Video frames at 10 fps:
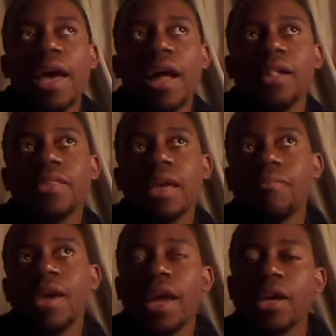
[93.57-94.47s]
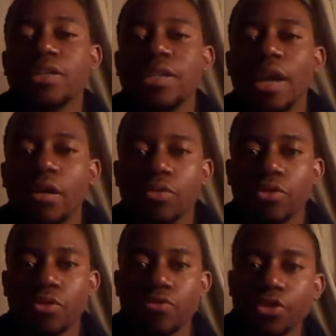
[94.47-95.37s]
and they may actually help
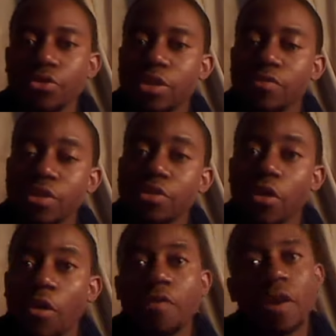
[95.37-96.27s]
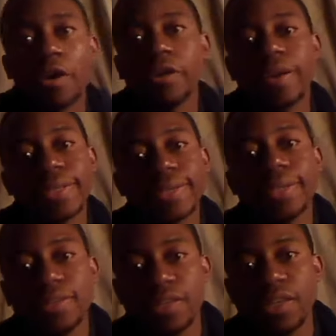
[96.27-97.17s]
to reduce the risk of
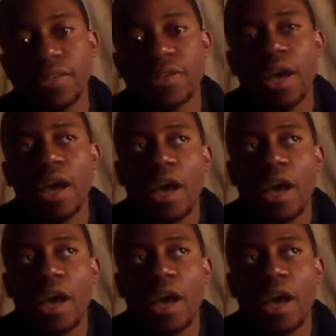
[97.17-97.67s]
cardiovascular disease.